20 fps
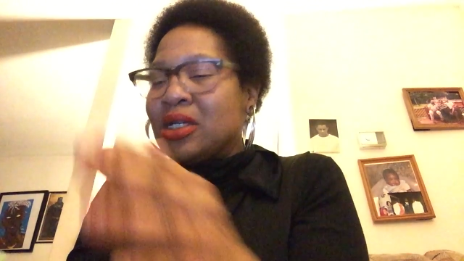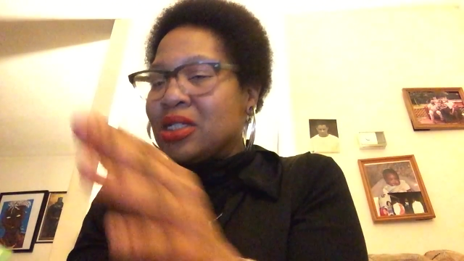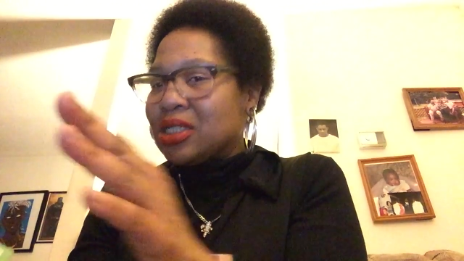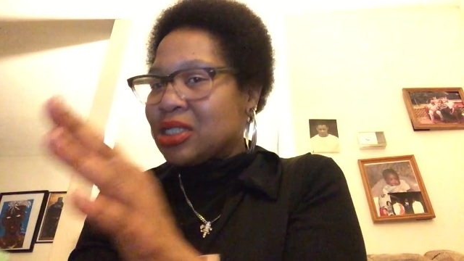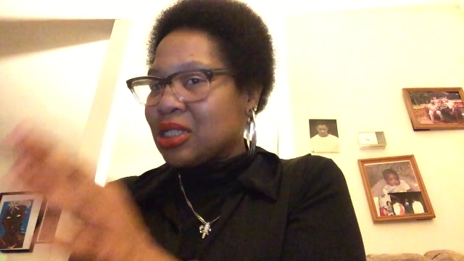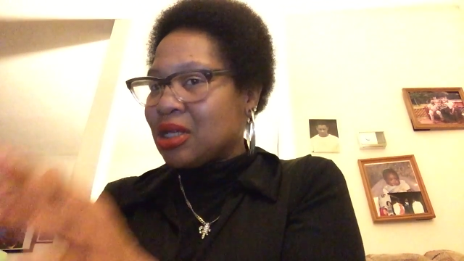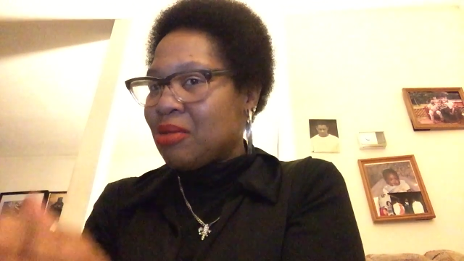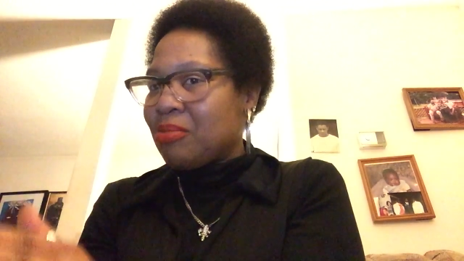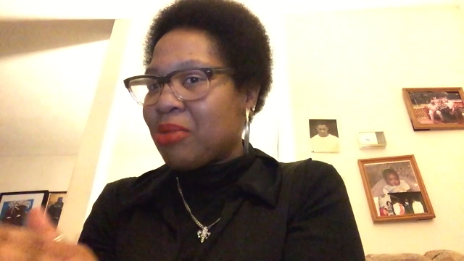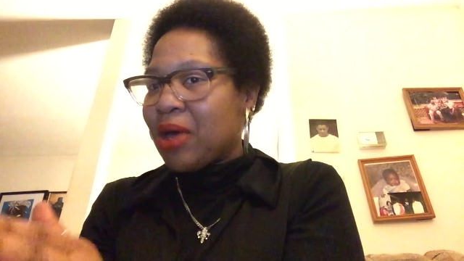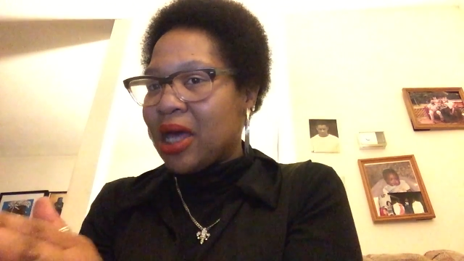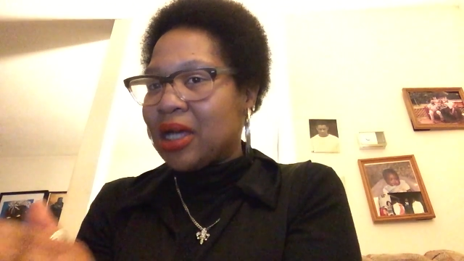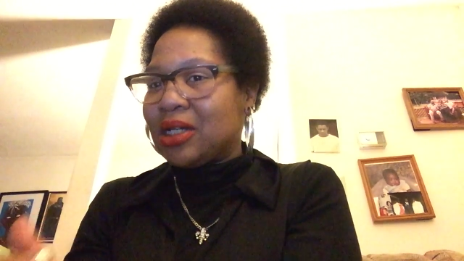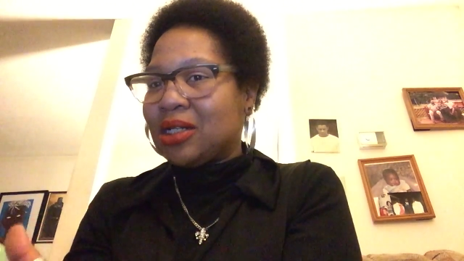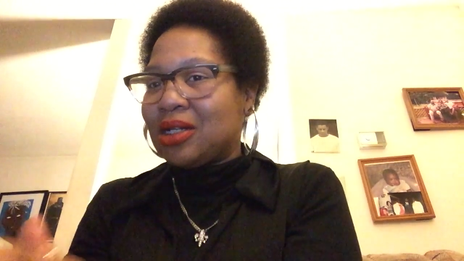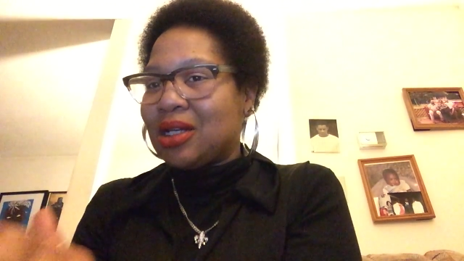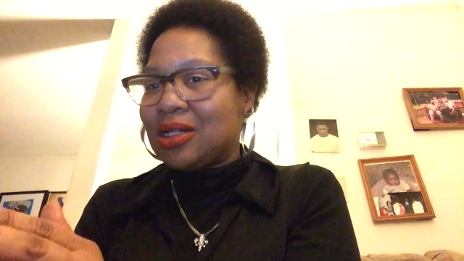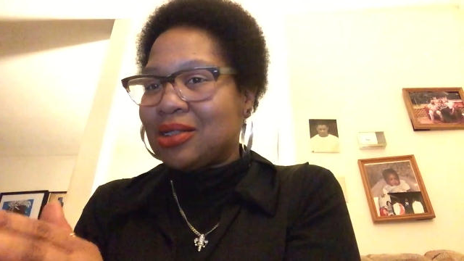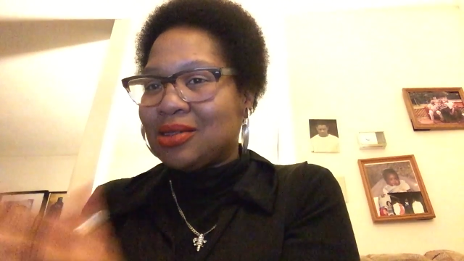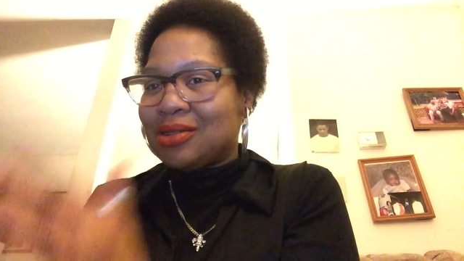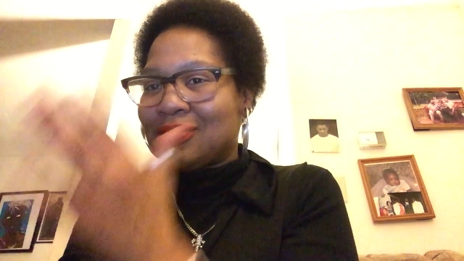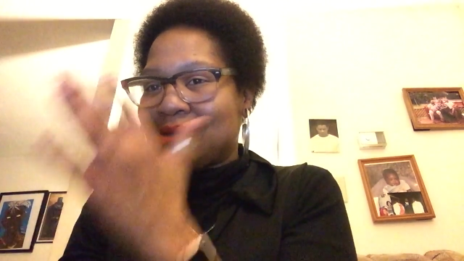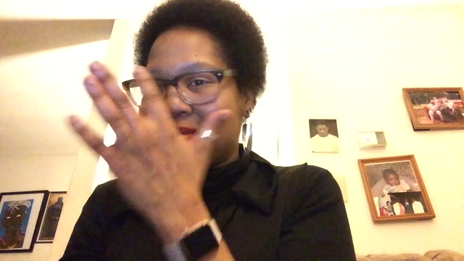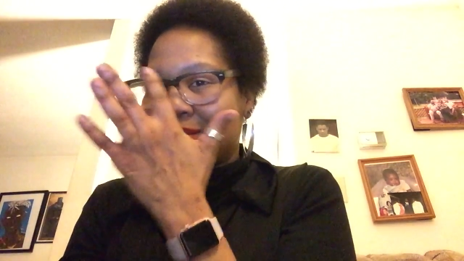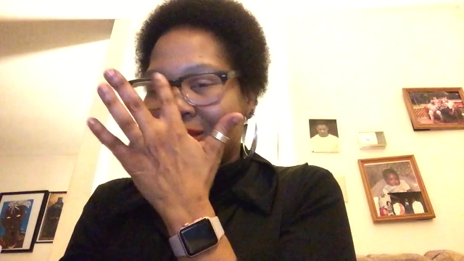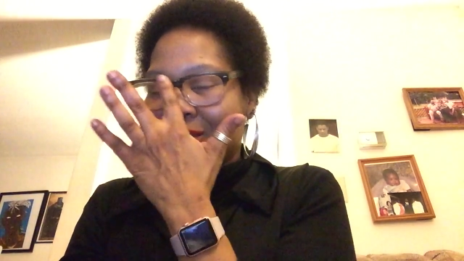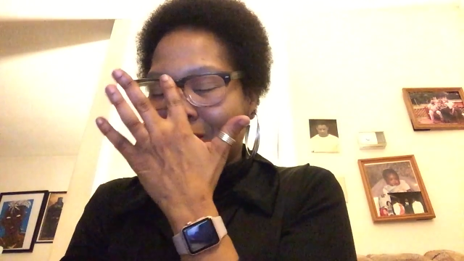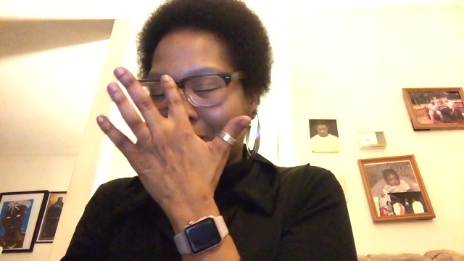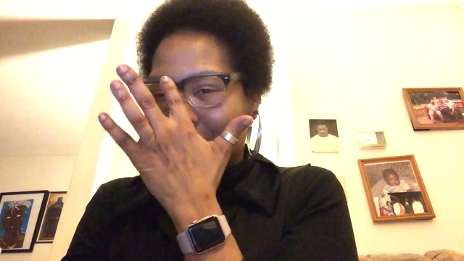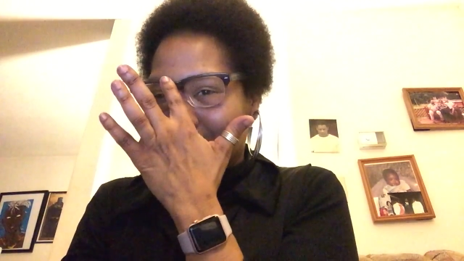somebody that
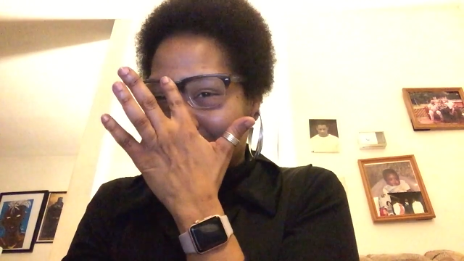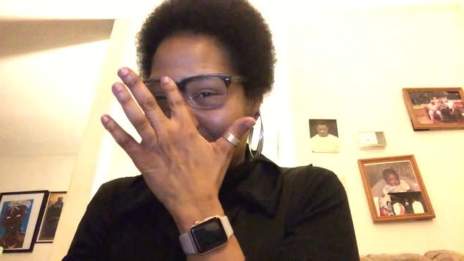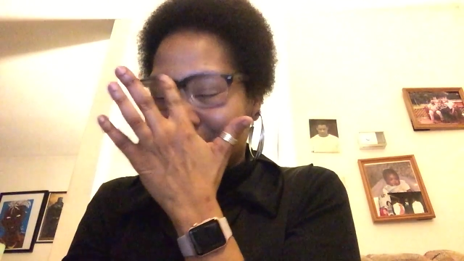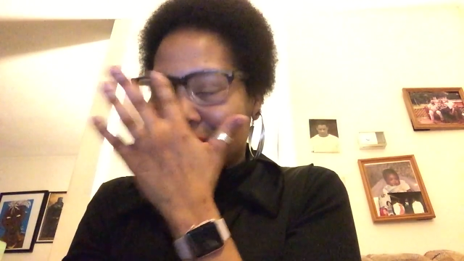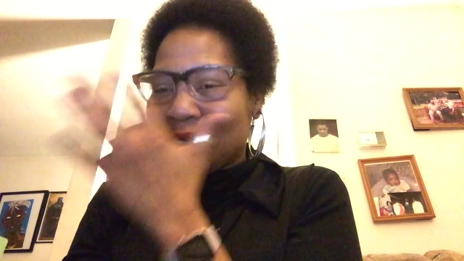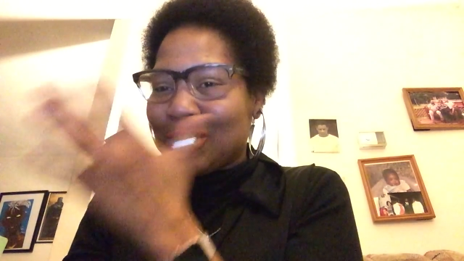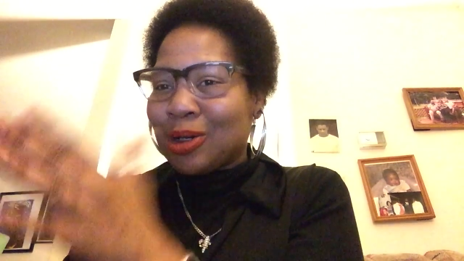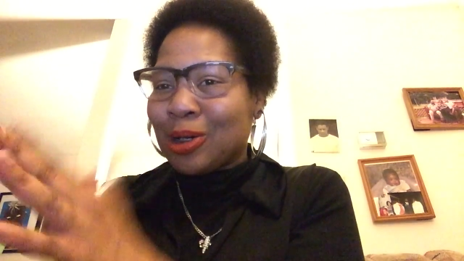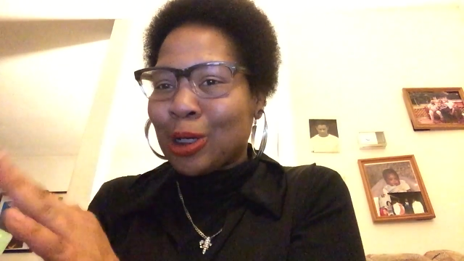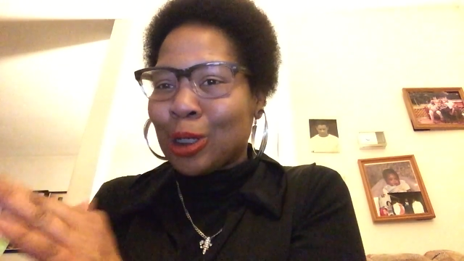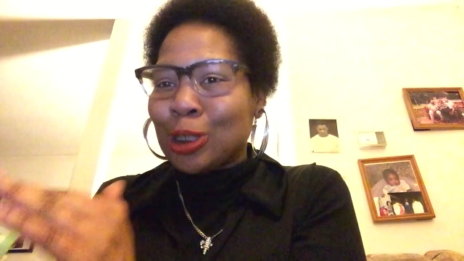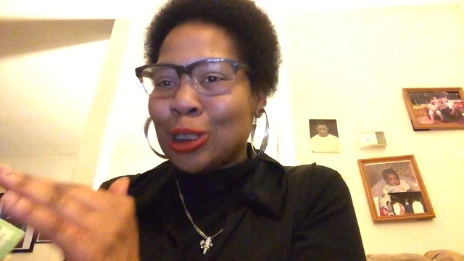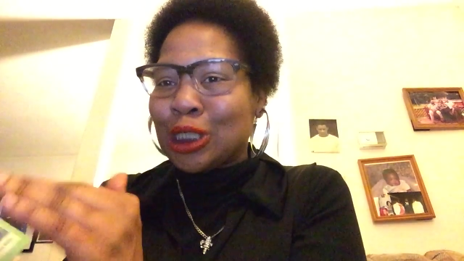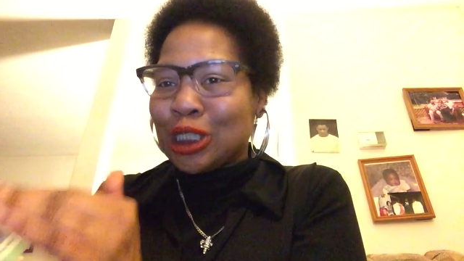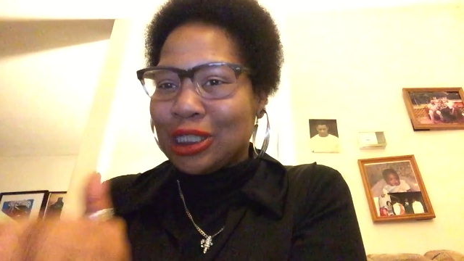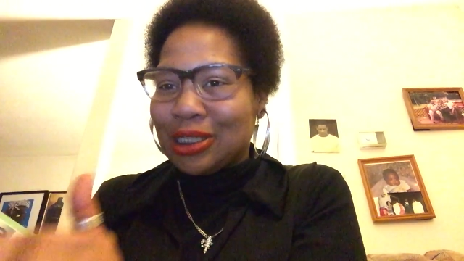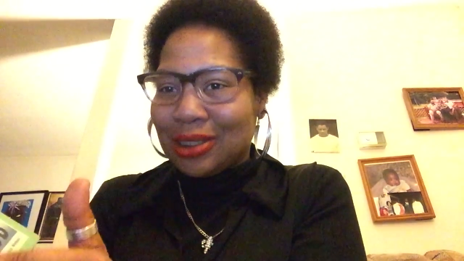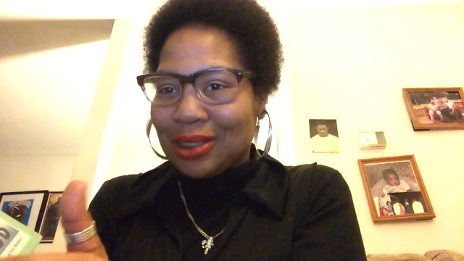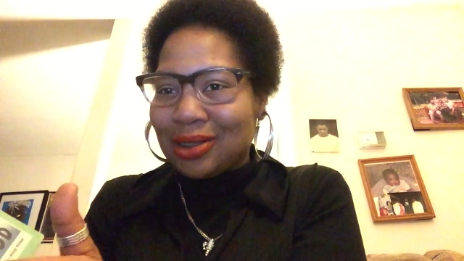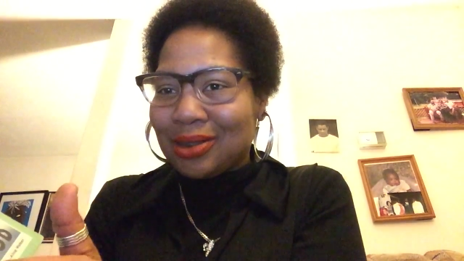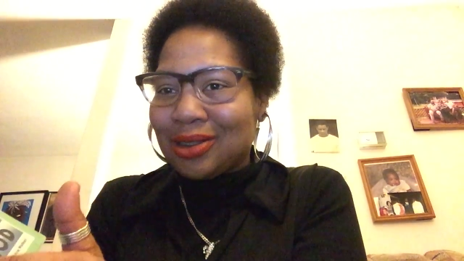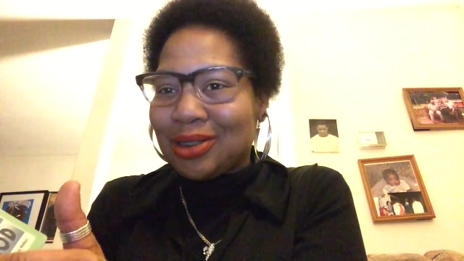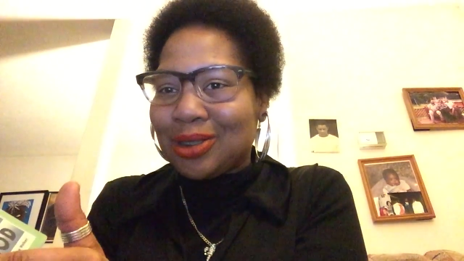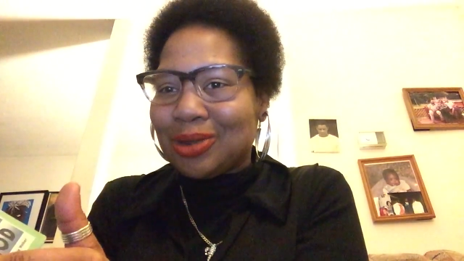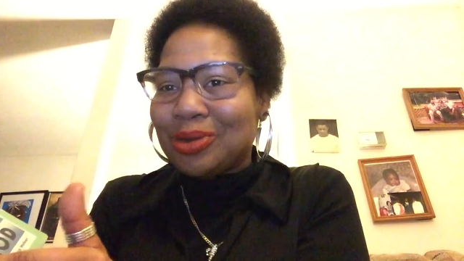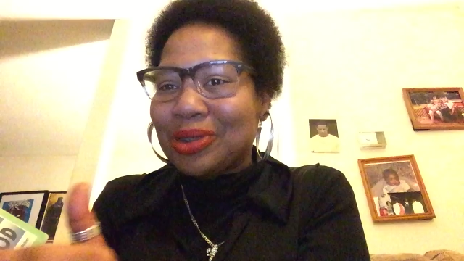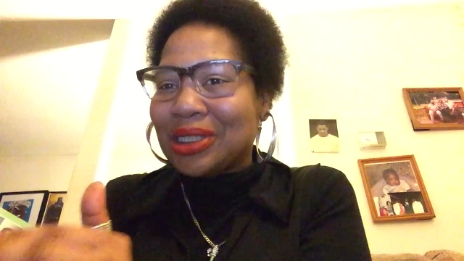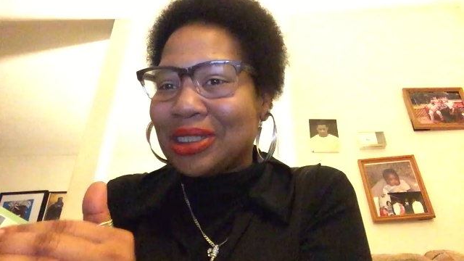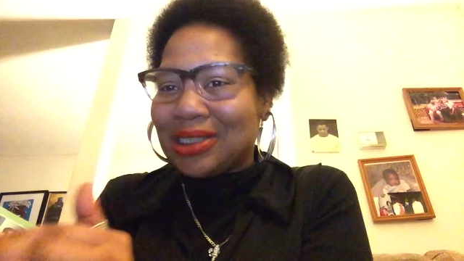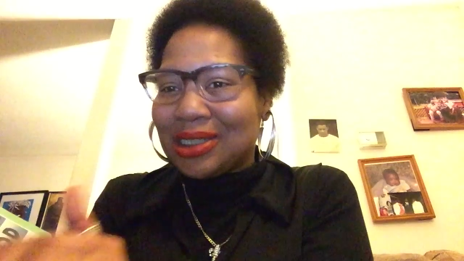somebody told her she couldn't
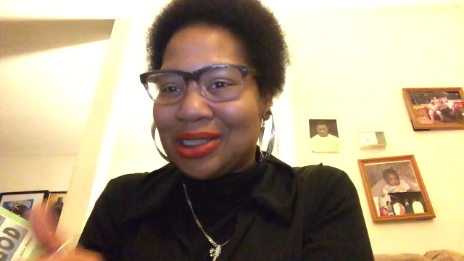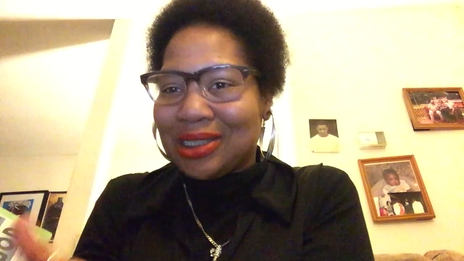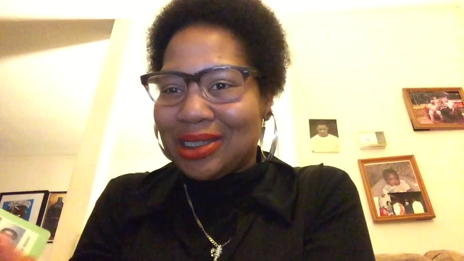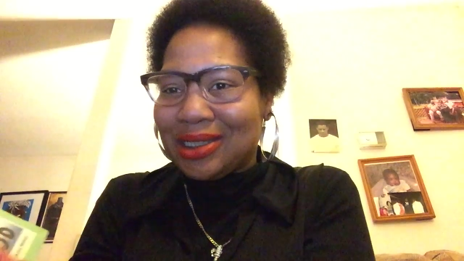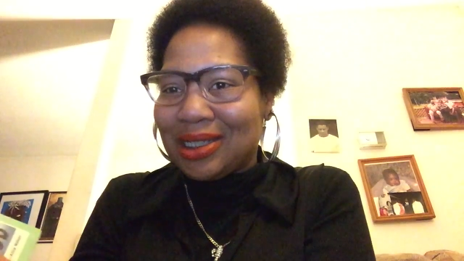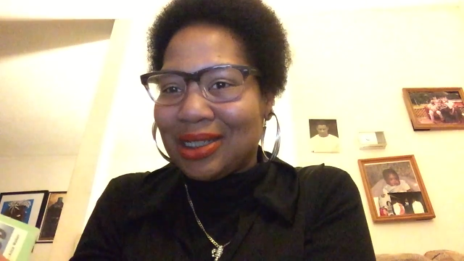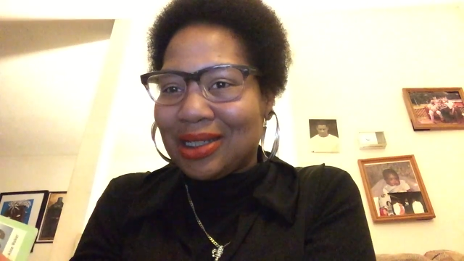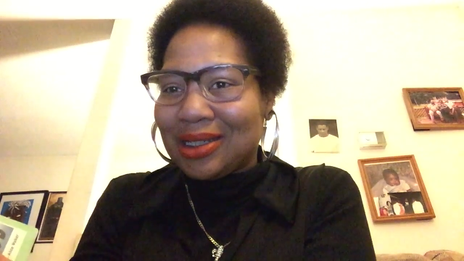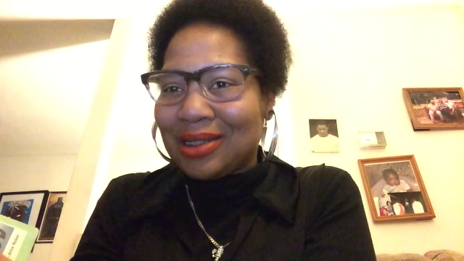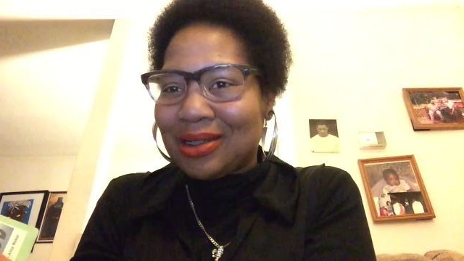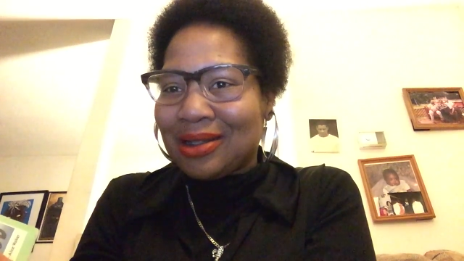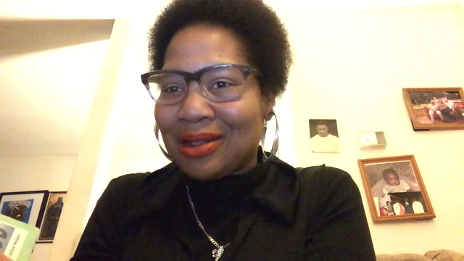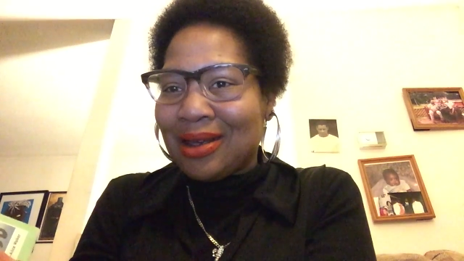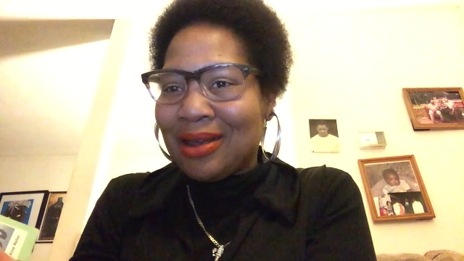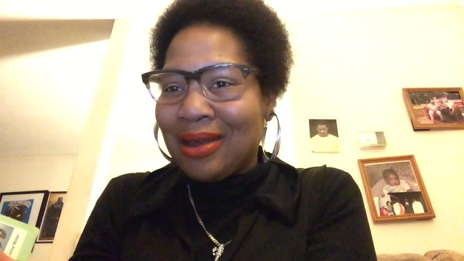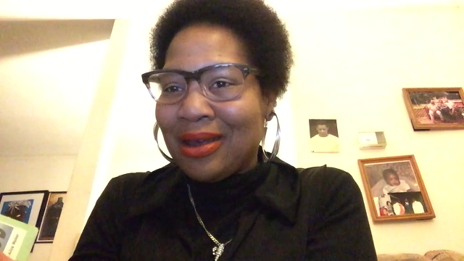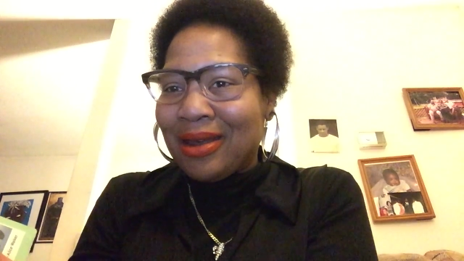do it and she did it.